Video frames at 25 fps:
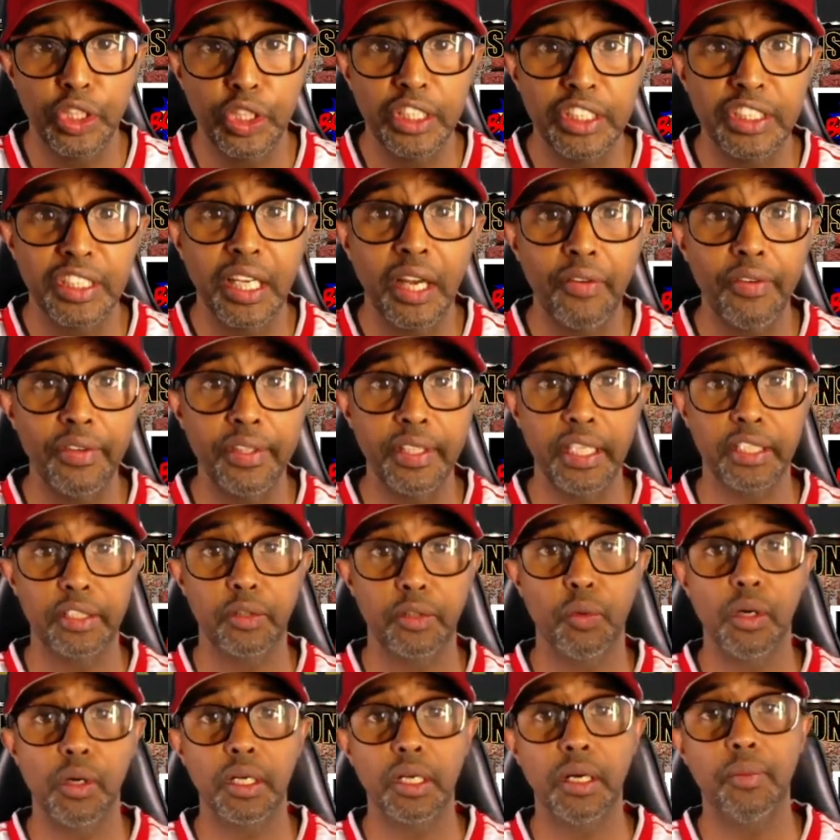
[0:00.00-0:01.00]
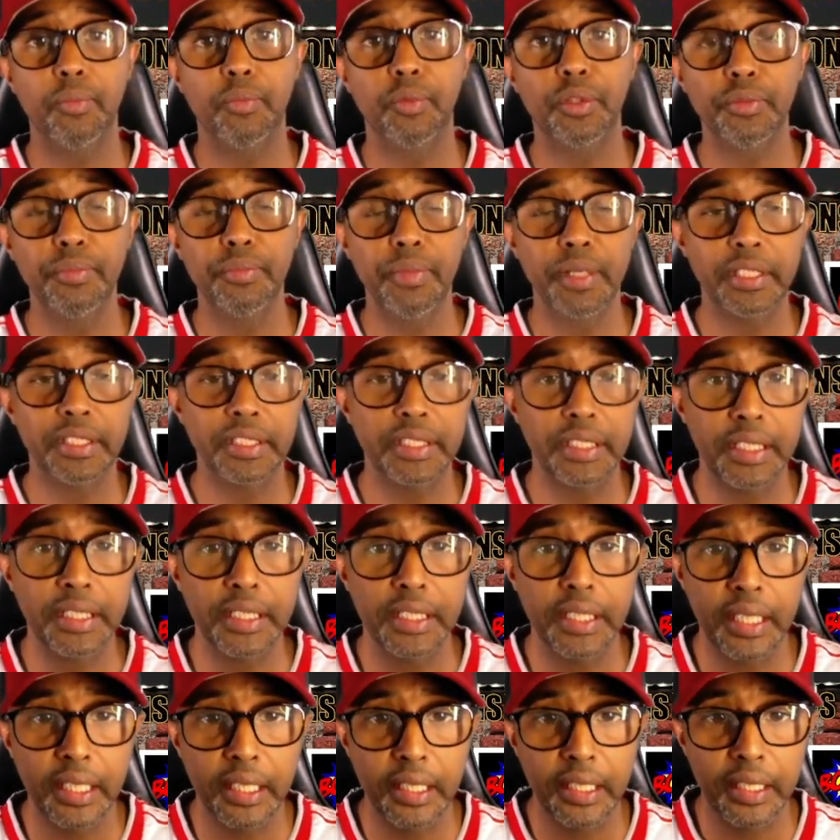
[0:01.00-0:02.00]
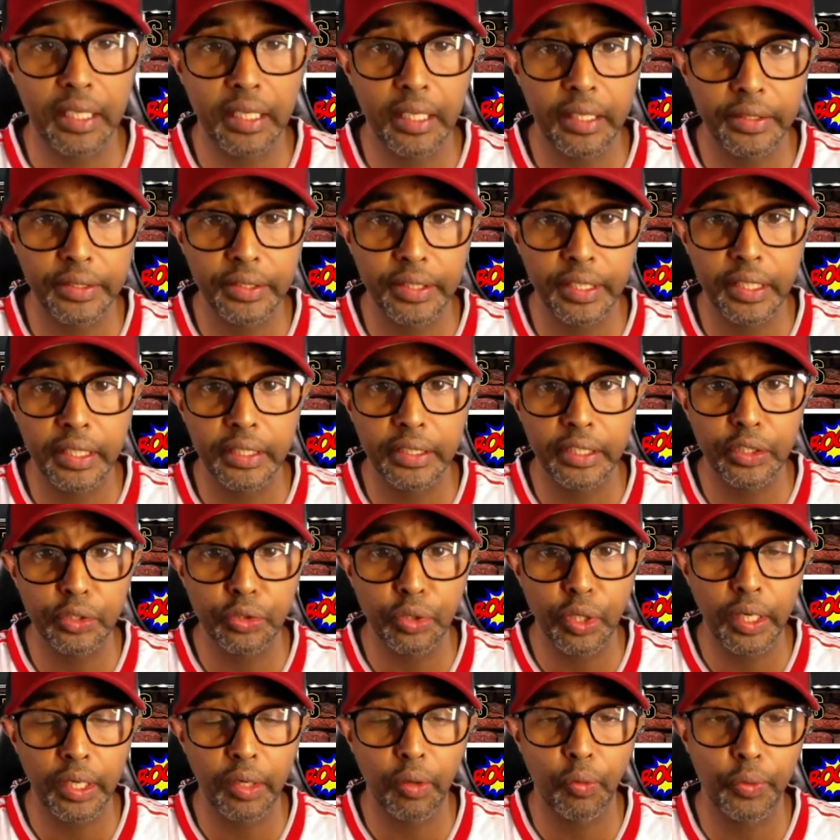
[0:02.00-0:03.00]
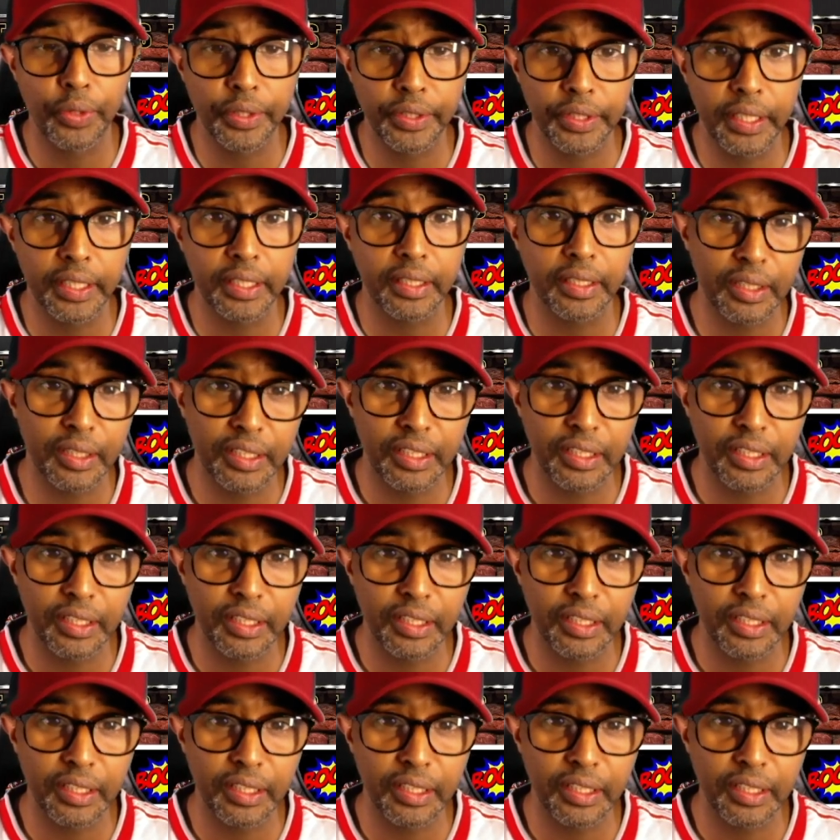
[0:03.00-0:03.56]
He's currently at the World Cup with Messi and they're trying to win that.